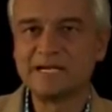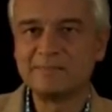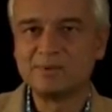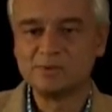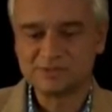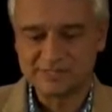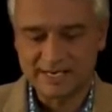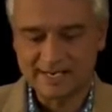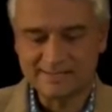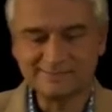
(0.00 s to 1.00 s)
about dipoles
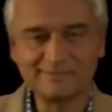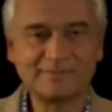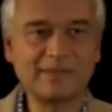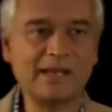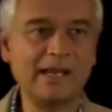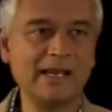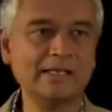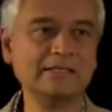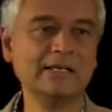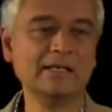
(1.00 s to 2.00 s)
today,
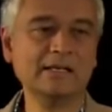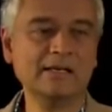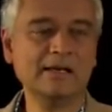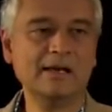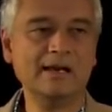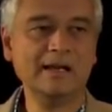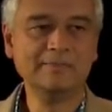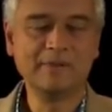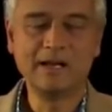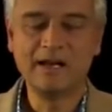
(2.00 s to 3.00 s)
and
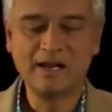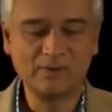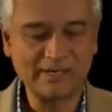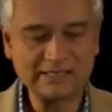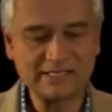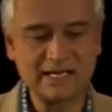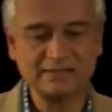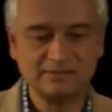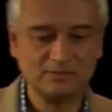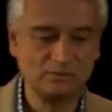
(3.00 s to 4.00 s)
I already
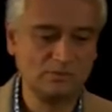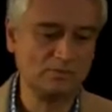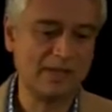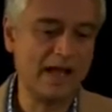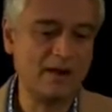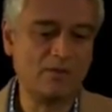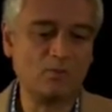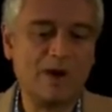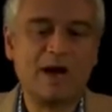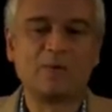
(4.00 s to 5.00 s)
said,
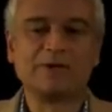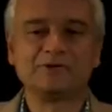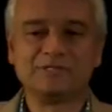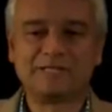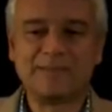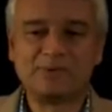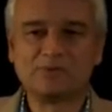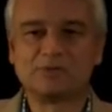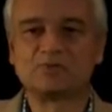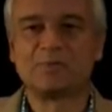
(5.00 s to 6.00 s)
why are we interested in
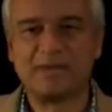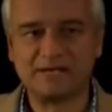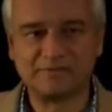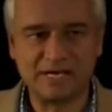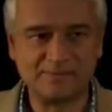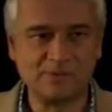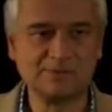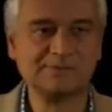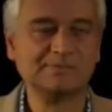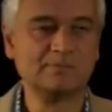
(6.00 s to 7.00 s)
dipoles? Because we're made of
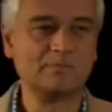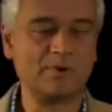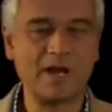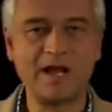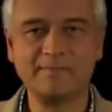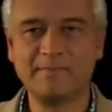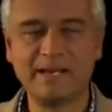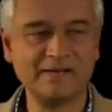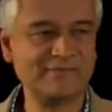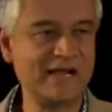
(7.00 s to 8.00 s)
dipoles. We're not
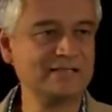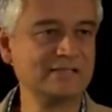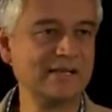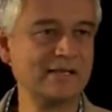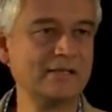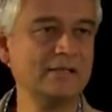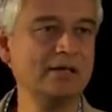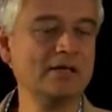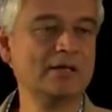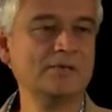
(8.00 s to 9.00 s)
made of isolated
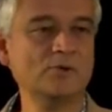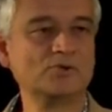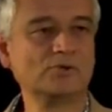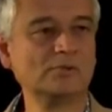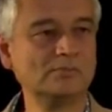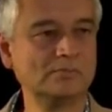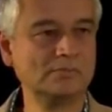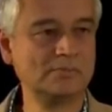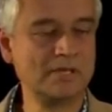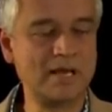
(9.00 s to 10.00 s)
neutral,
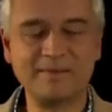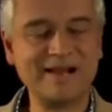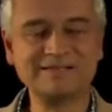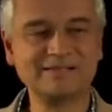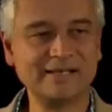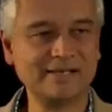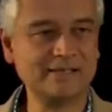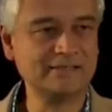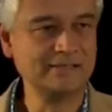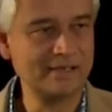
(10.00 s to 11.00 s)

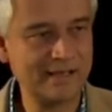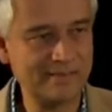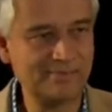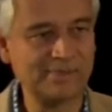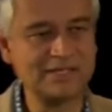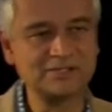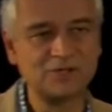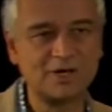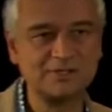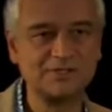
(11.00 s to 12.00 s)
plus
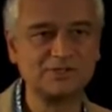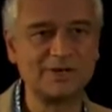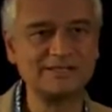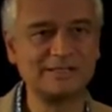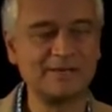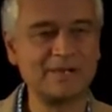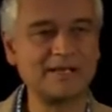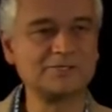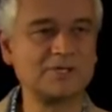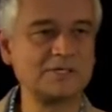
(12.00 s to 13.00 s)
charges or isolated
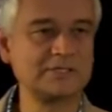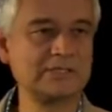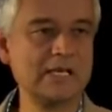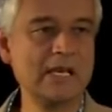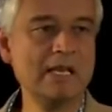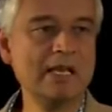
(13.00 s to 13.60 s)
minus charges.